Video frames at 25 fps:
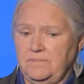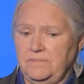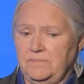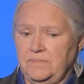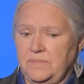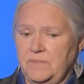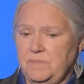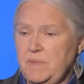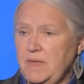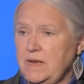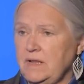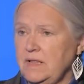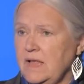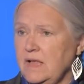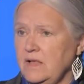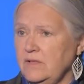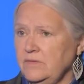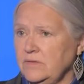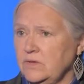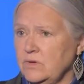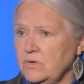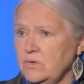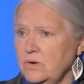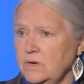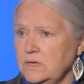mental
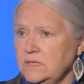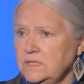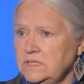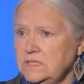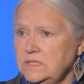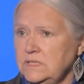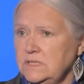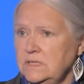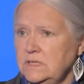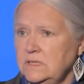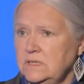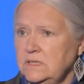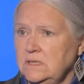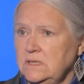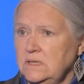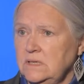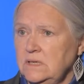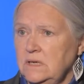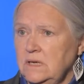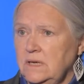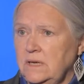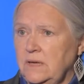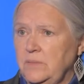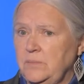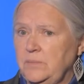health court,
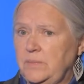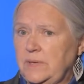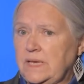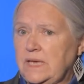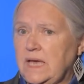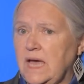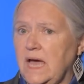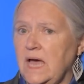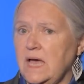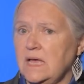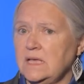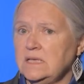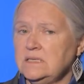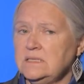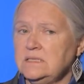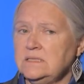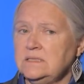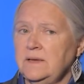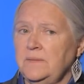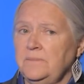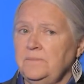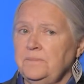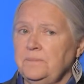because